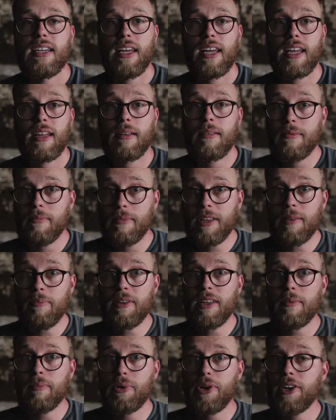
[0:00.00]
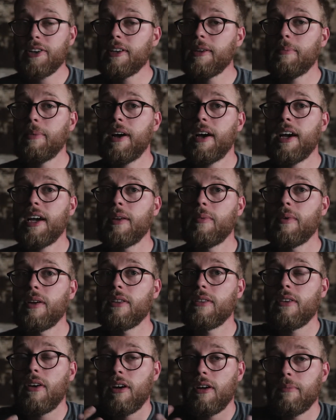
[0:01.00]
and me being preoccupied
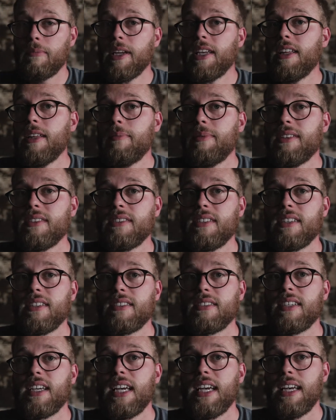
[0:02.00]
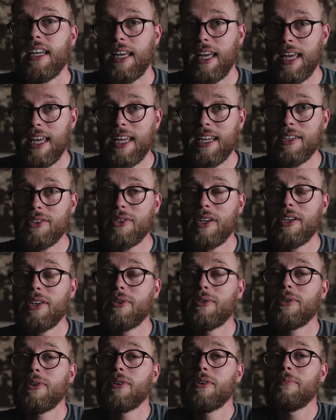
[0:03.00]
with our media business and trying to
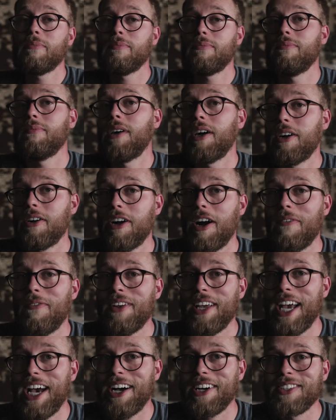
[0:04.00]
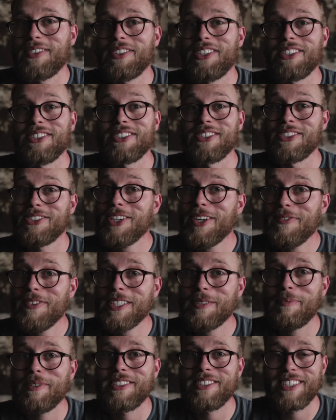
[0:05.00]
grow a coffee house, which is a
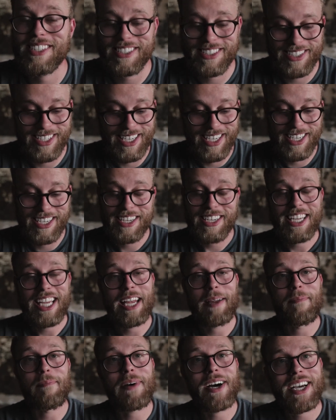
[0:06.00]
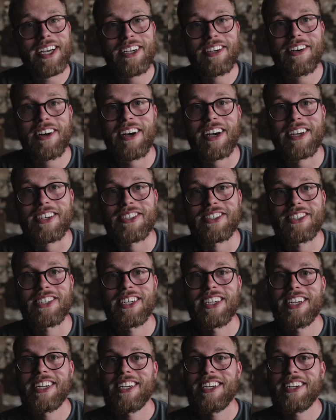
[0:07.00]
service business. And my gosh,
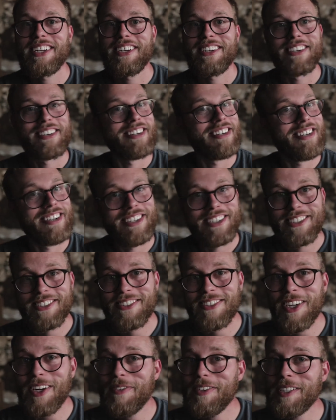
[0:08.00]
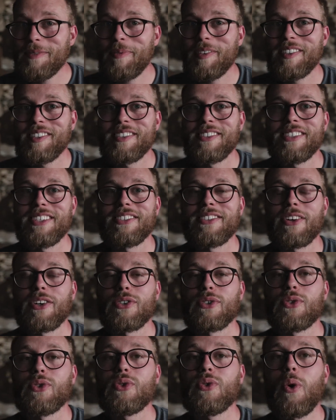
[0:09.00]
service businesses
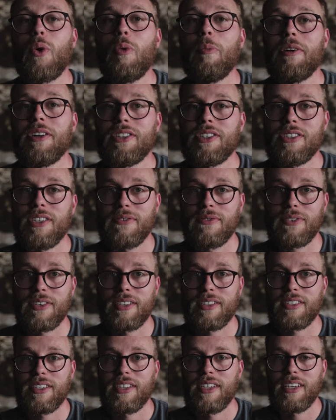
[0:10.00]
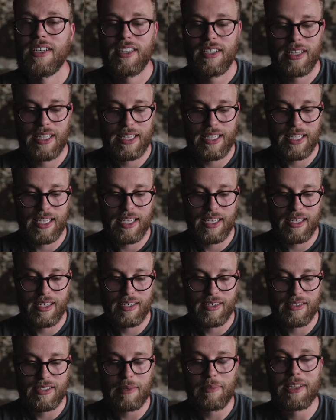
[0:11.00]
are so much different
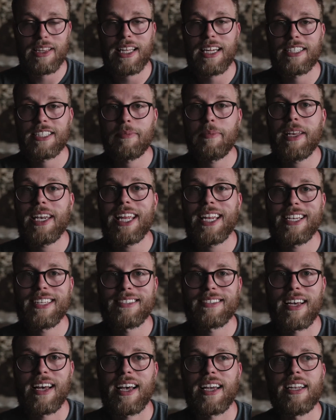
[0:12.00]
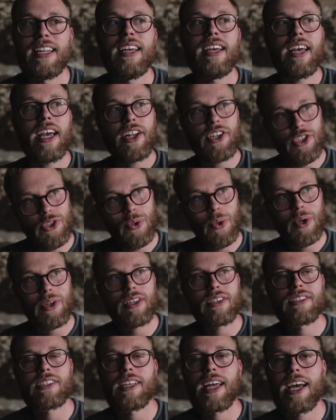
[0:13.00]
than something that's media design. And sure,
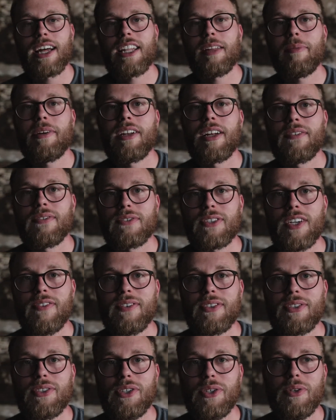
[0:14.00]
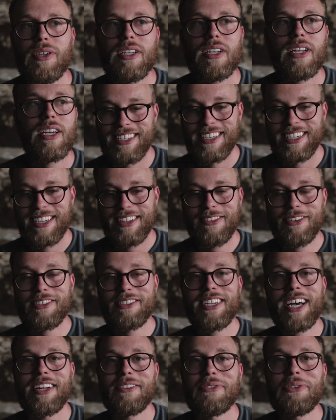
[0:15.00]
there's an element of service to it. There's
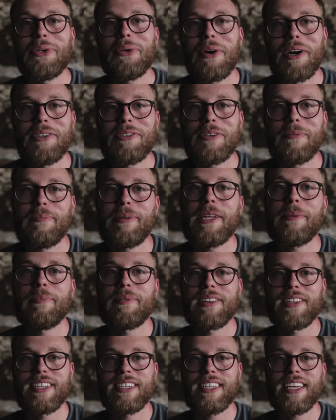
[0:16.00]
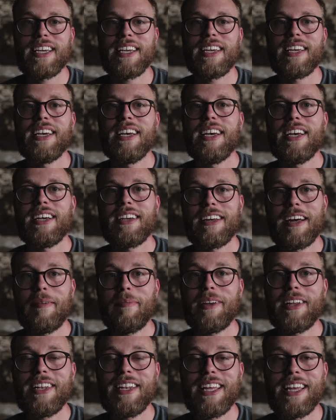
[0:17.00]
not 200 people a day
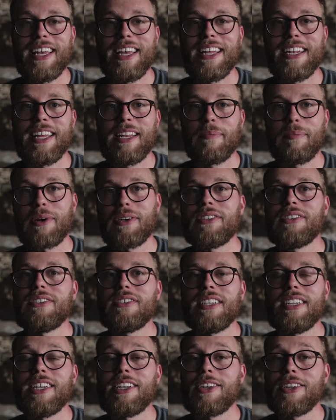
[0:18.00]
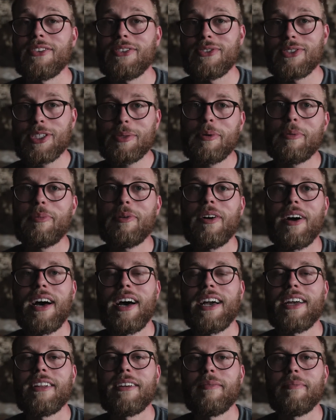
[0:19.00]
coming in and purchasing a consumable
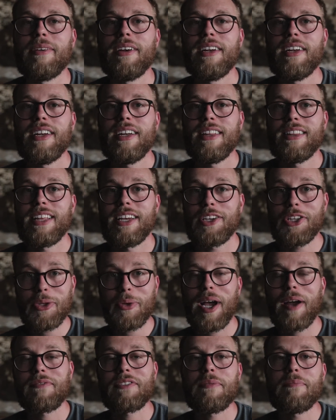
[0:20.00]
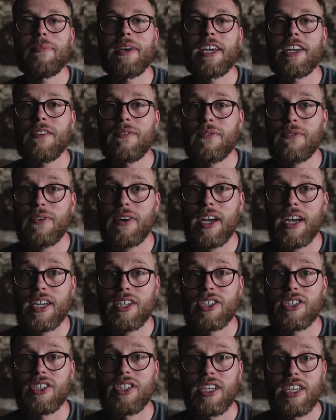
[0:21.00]
item that you have to make
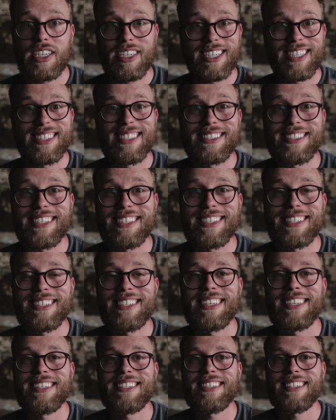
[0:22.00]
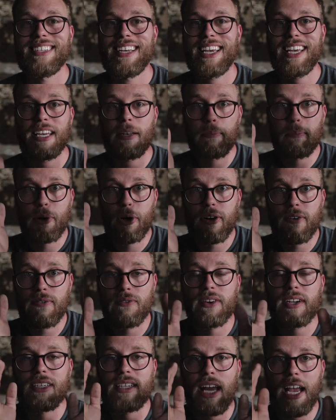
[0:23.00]
fresh, consistent, and
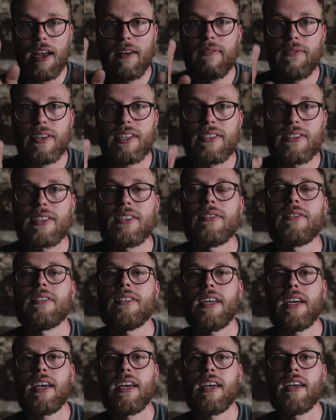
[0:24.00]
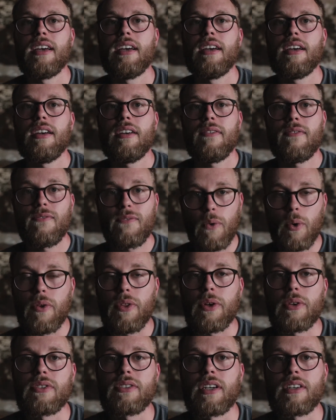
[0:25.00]
perfect every single day for
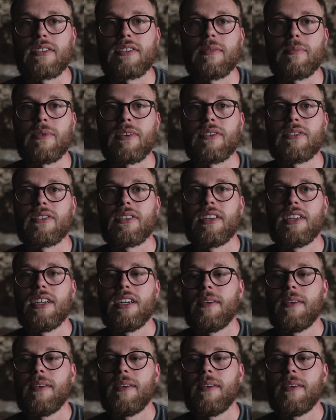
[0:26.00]
those customers.